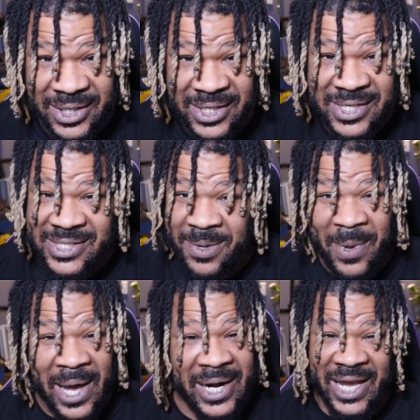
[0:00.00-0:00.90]

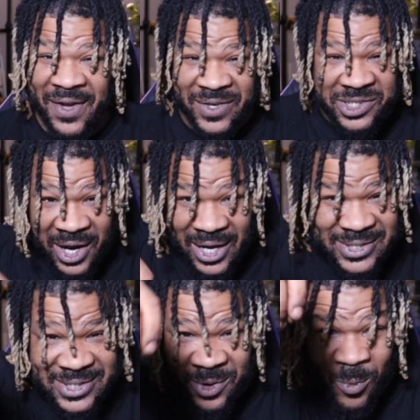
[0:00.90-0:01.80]
somebody ever tries
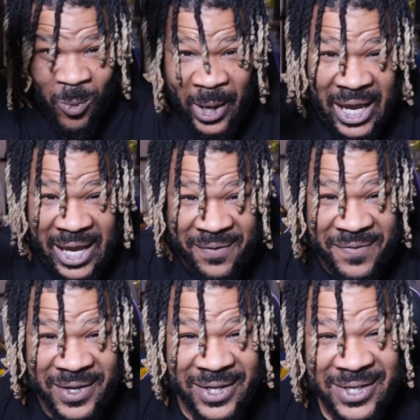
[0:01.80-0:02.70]
to wave
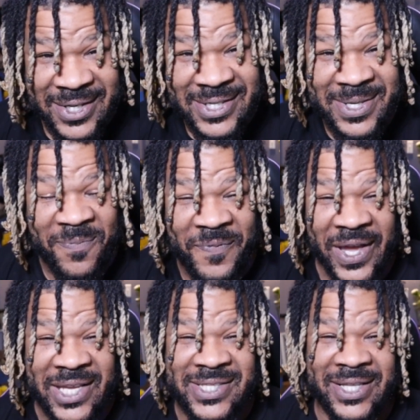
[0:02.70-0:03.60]
some
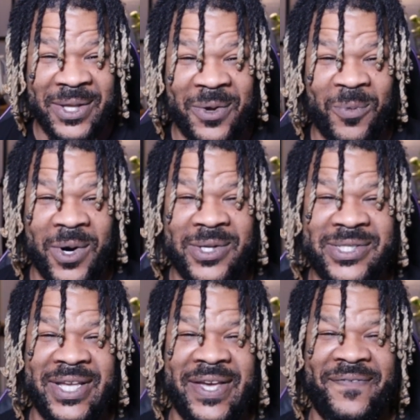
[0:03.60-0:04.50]
fancy little words in
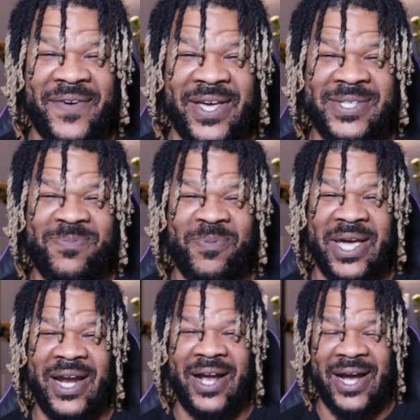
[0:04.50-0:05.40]
your face, man,
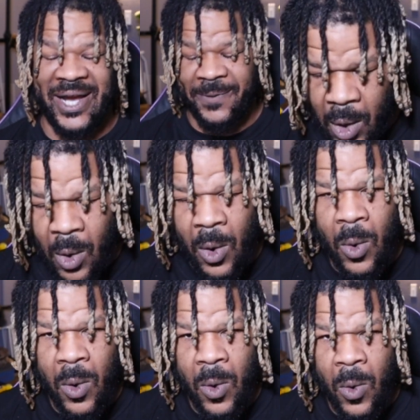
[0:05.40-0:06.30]
all right?
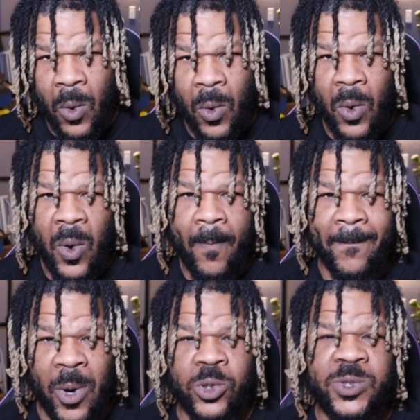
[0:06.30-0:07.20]

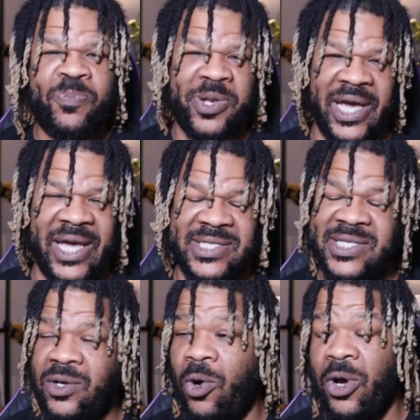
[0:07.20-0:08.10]
Most plants and
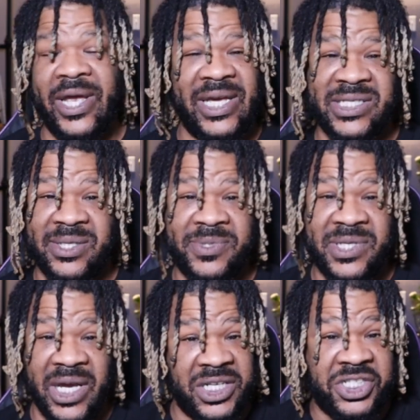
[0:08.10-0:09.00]
organisms
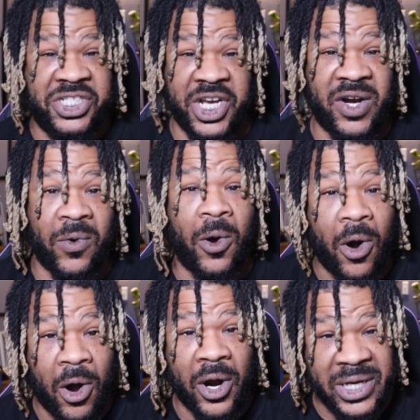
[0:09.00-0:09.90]
in general
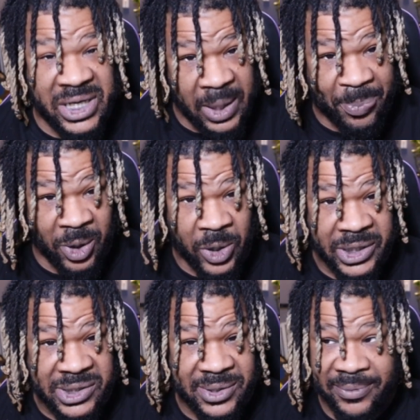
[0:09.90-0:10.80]
are
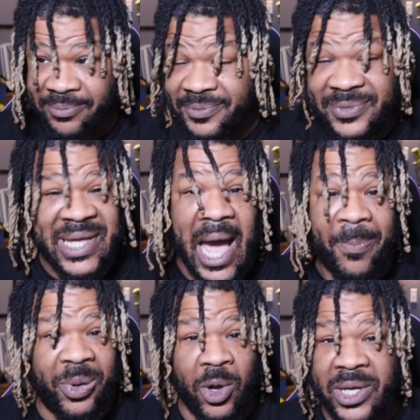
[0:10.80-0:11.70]
diploids,
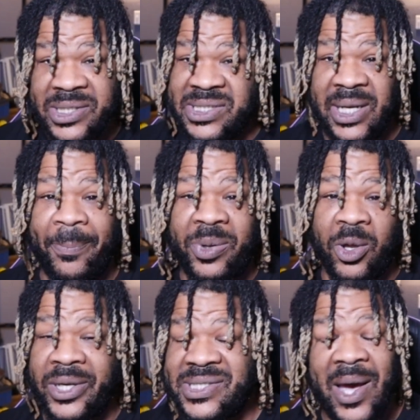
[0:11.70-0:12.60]
diploids,
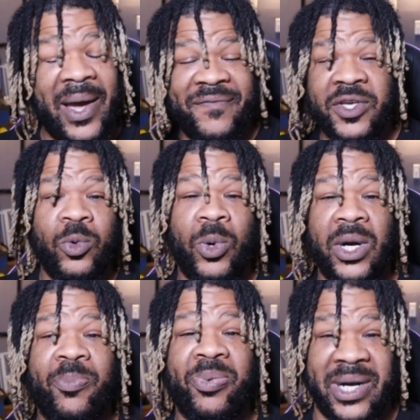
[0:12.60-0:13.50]
diploids, however you want to
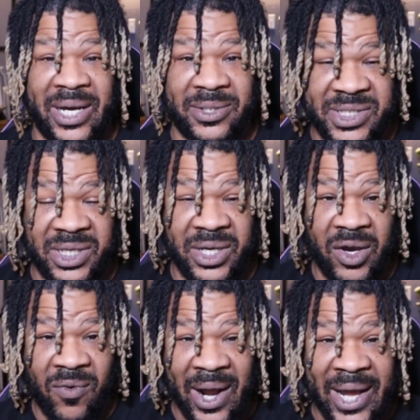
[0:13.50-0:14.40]
pronounce it,
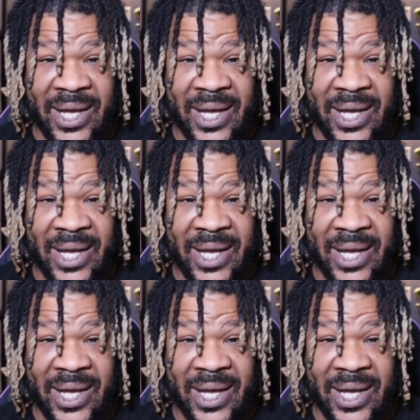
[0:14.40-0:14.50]
right?